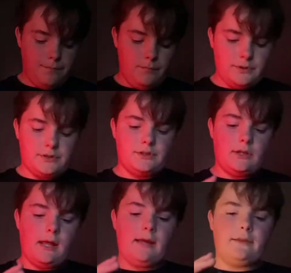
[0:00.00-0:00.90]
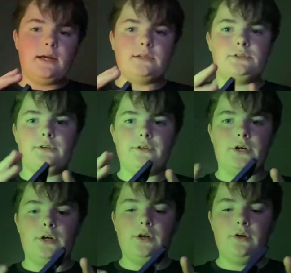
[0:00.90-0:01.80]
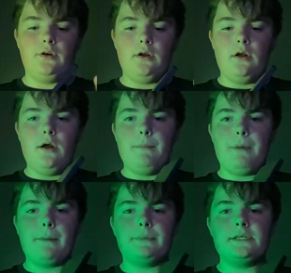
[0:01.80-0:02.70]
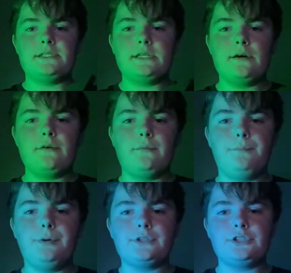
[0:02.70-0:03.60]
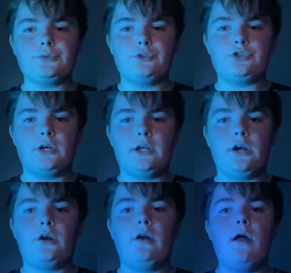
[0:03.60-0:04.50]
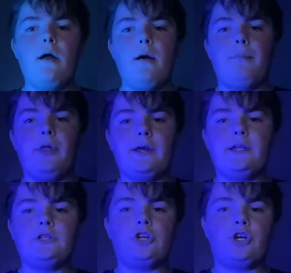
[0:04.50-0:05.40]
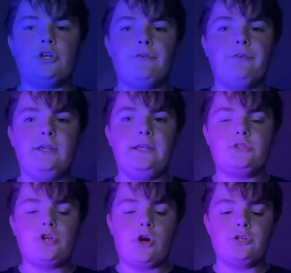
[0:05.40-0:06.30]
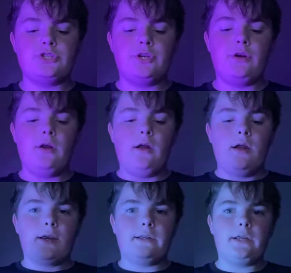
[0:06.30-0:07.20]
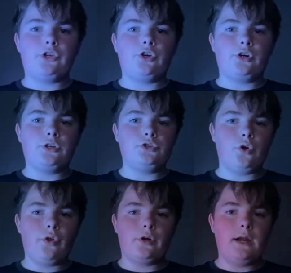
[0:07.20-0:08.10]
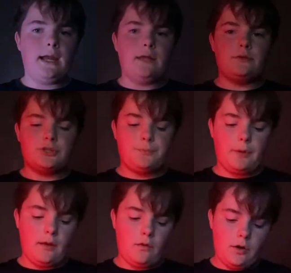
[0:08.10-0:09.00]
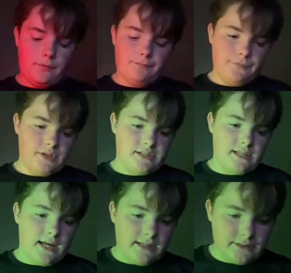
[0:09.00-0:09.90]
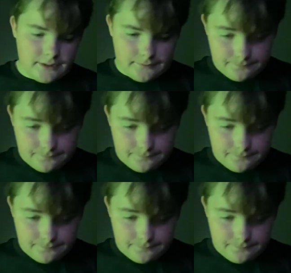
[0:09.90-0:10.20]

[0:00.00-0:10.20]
Slide that to there. Pop this out, put the Switch right here. Plug in a charger if you need to charge it. Connect your controller and just play along. It's that easy.